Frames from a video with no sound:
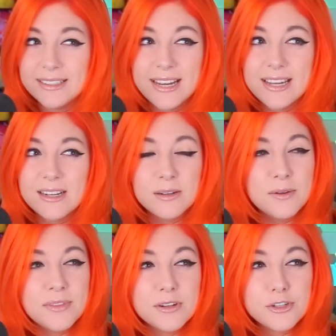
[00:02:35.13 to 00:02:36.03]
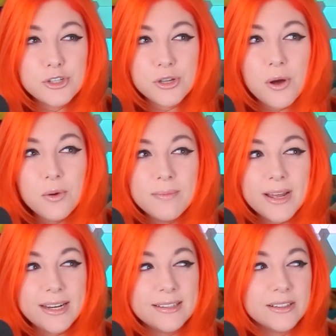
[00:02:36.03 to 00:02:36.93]
Like, there's so
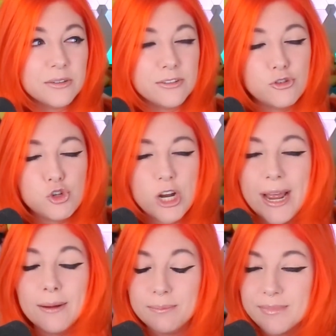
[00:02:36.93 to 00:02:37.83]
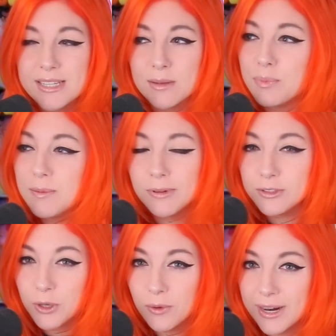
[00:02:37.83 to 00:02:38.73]
many little gems that people don't